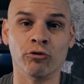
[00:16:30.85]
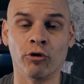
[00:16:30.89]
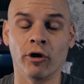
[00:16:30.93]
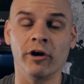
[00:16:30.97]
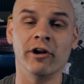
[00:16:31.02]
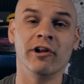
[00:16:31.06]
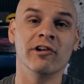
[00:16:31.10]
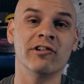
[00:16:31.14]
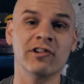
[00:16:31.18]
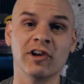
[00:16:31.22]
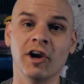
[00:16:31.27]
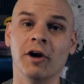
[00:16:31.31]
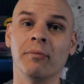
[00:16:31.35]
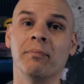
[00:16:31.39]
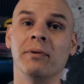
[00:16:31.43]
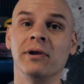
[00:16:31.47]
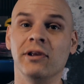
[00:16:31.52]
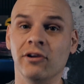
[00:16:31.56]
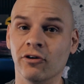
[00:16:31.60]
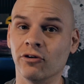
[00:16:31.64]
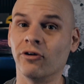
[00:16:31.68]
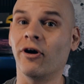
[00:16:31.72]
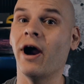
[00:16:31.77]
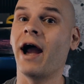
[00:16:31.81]

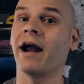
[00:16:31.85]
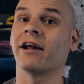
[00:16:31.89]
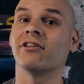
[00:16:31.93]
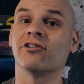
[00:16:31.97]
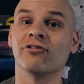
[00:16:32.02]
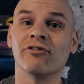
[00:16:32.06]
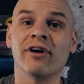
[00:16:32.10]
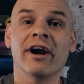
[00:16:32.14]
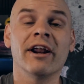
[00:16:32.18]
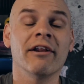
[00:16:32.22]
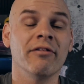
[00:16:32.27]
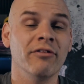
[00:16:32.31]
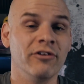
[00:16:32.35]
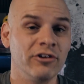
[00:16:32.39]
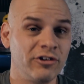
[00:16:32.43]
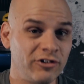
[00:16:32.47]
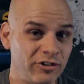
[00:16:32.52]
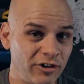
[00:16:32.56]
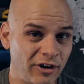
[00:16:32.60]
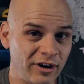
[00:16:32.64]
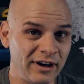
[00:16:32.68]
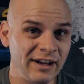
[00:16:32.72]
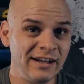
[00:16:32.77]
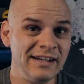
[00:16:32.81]
rotoscoping your actor out of the
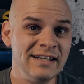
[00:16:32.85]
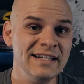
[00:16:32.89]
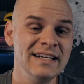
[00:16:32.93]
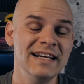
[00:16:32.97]
shot,